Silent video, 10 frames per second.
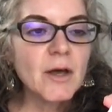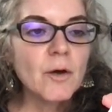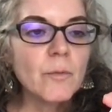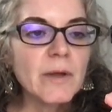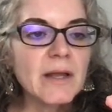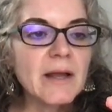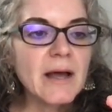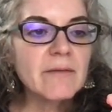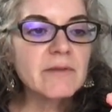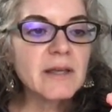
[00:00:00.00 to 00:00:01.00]
We can
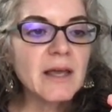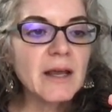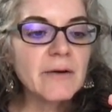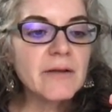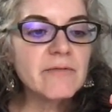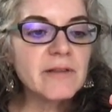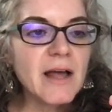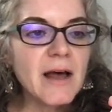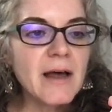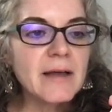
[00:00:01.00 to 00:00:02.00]
have the carry
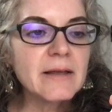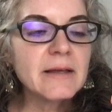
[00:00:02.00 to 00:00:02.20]
flag,